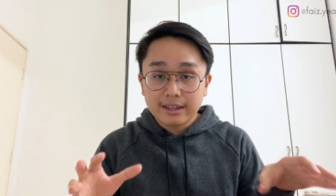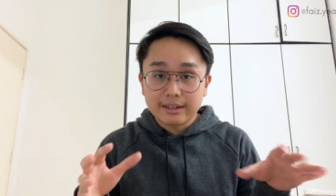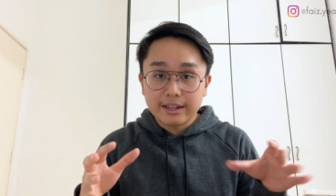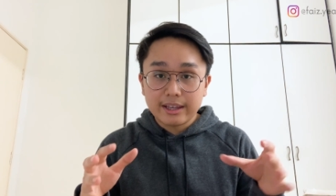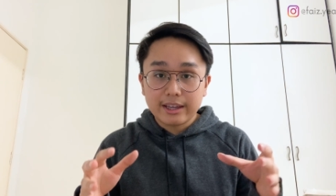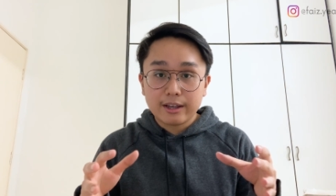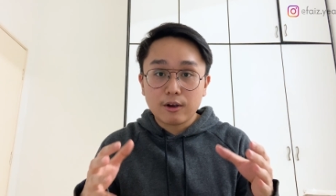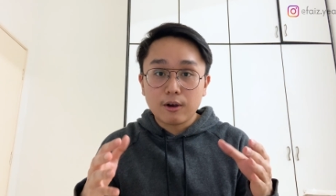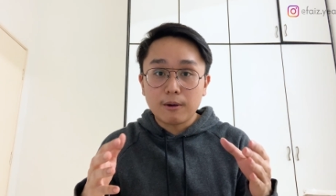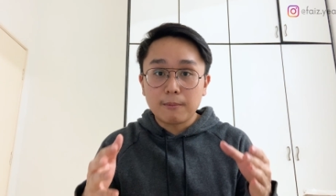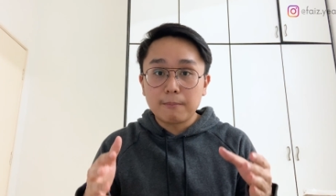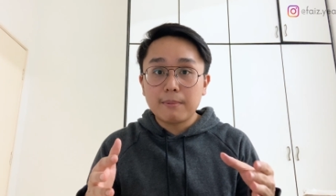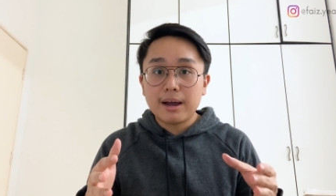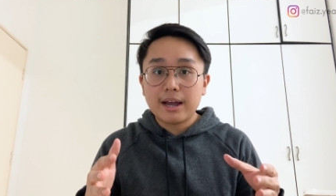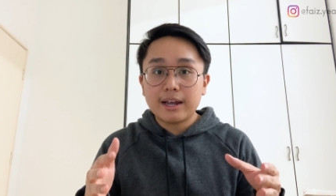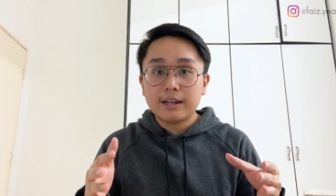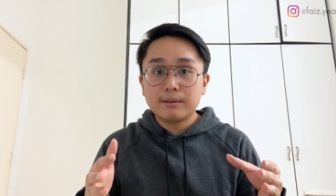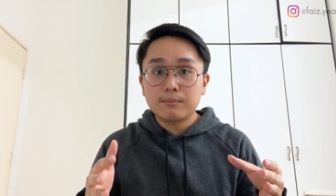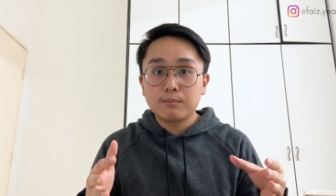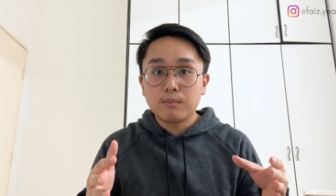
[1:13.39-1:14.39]
They
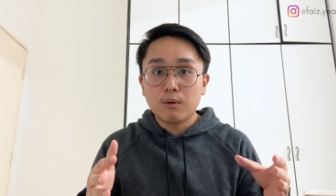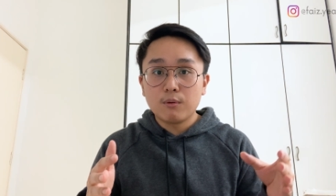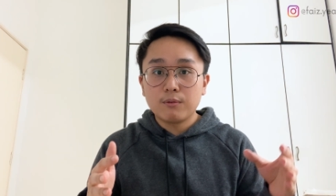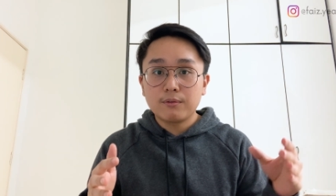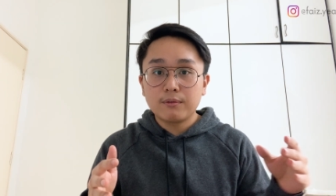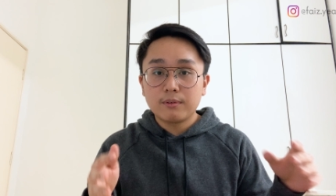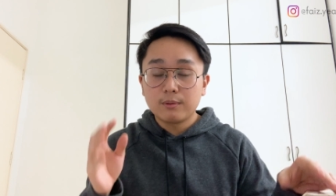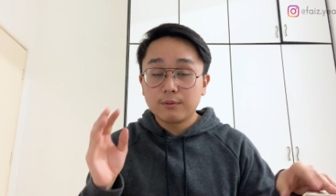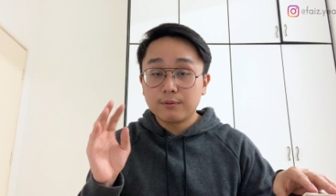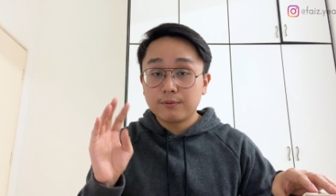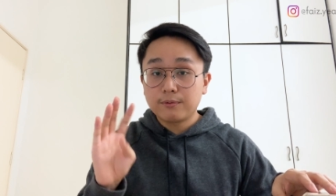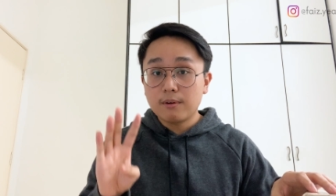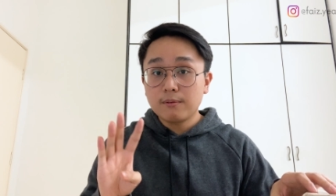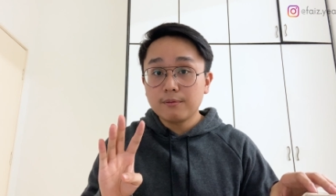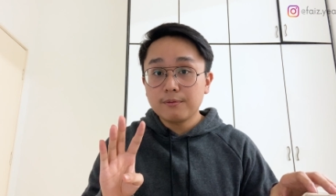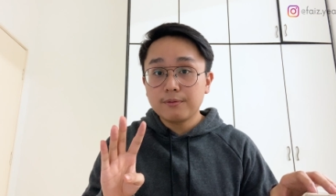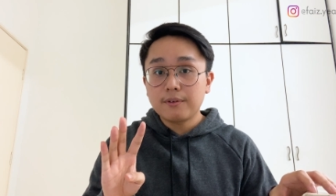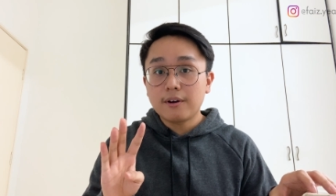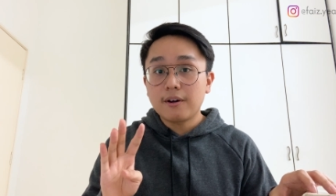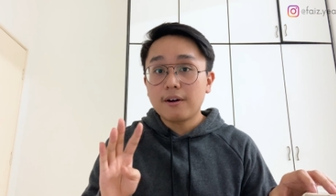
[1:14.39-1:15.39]
combine both
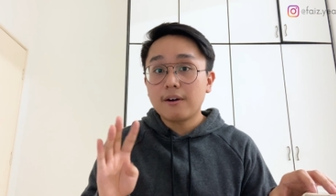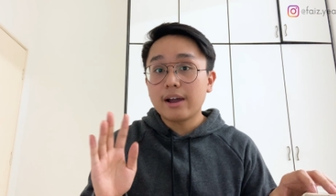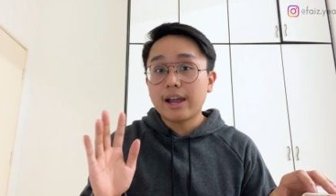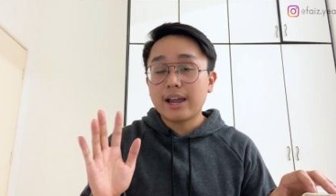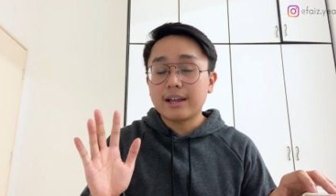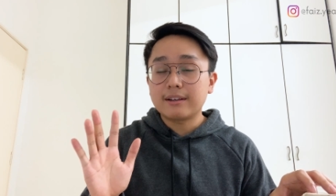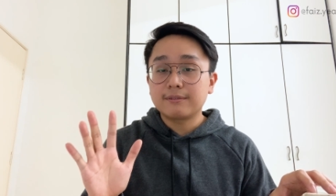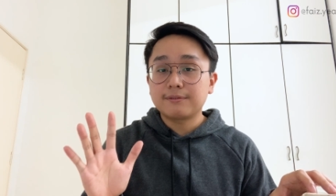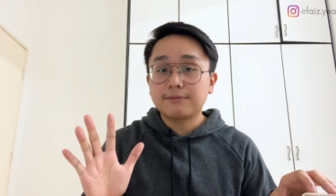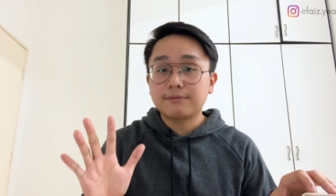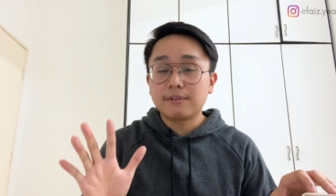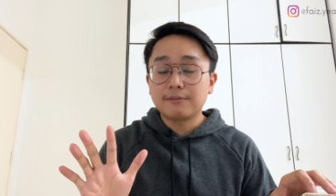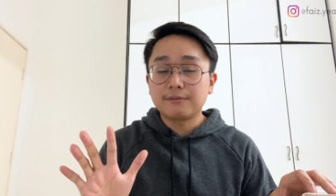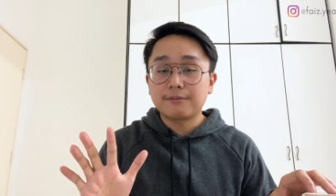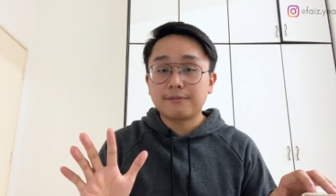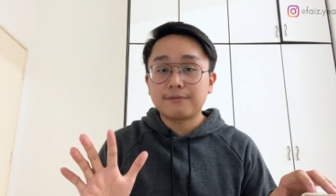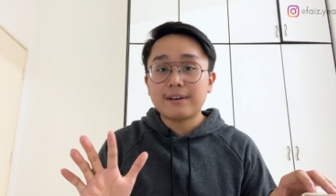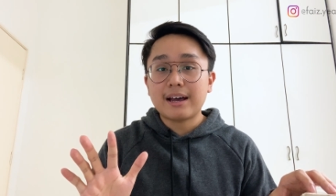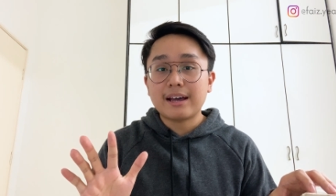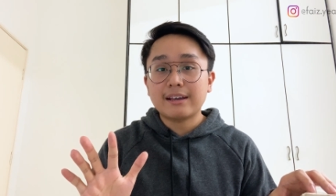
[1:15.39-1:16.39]
Form 4 and Form
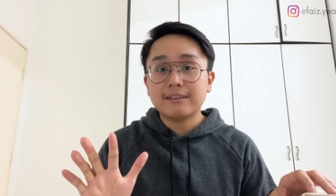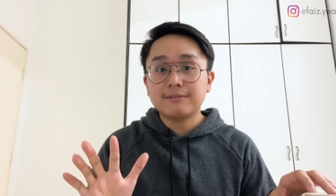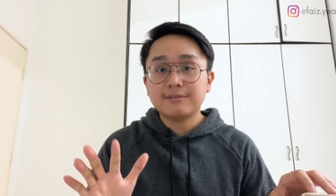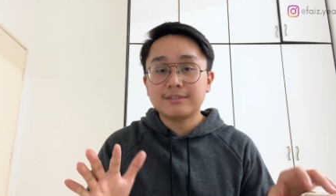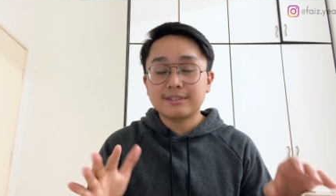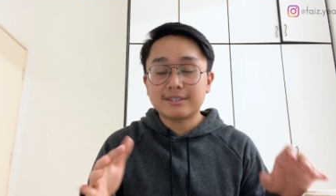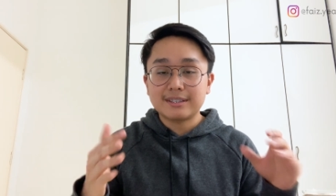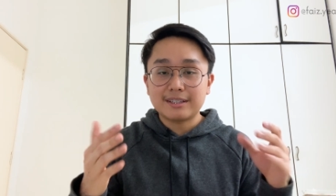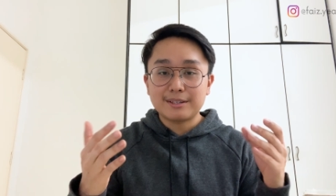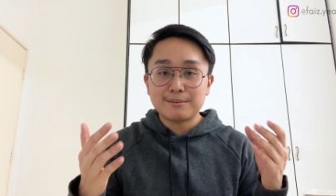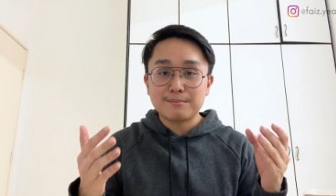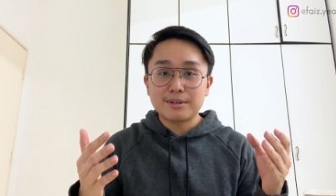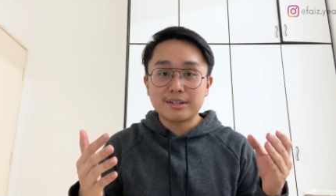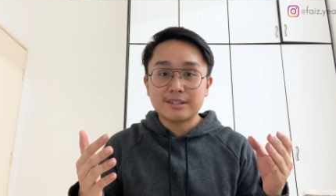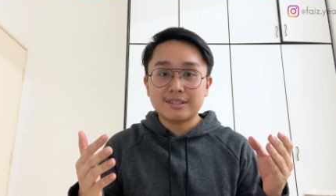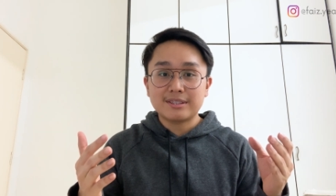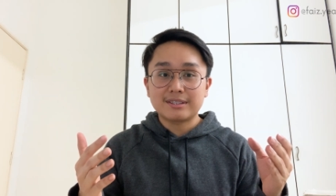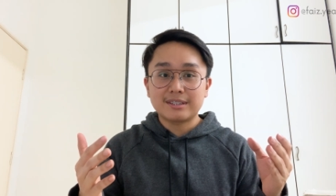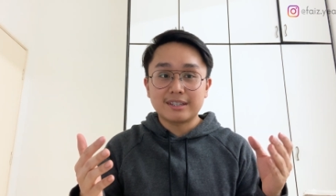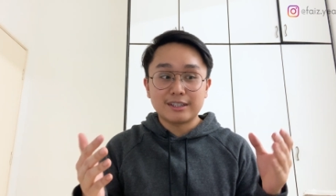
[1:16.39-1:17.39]
5
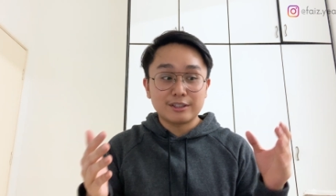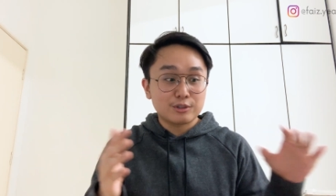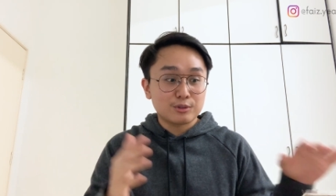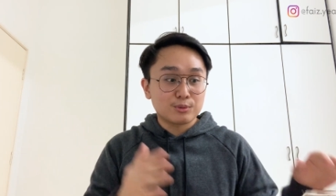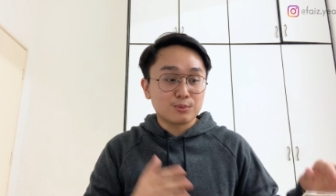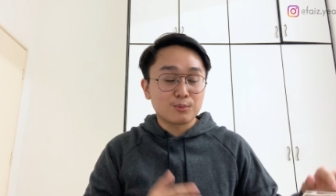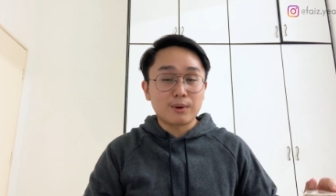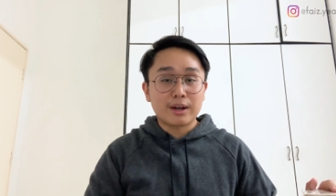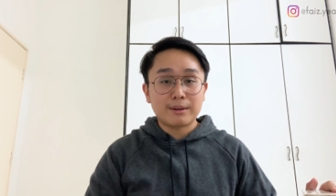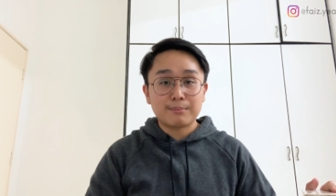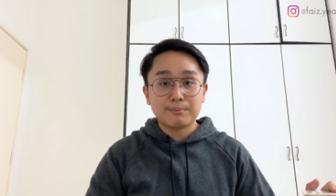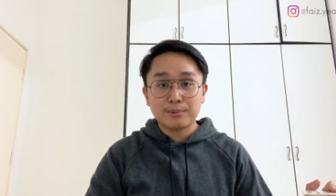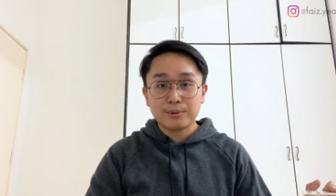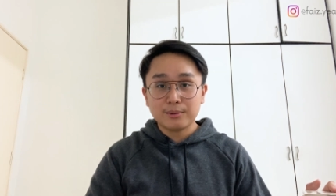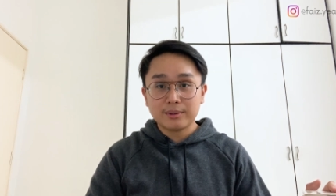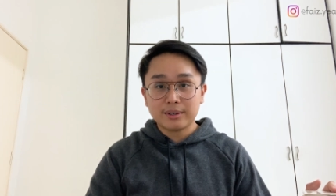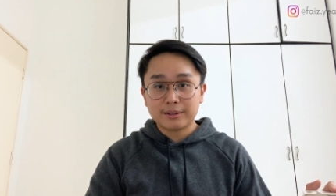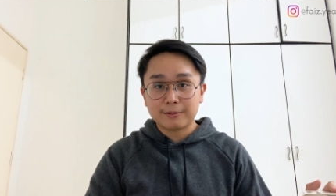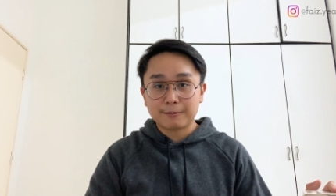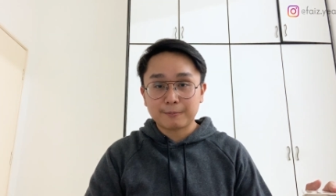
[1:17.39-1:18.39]
syllabus into one
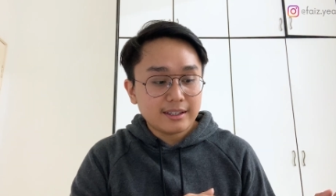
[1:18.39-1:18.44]
book.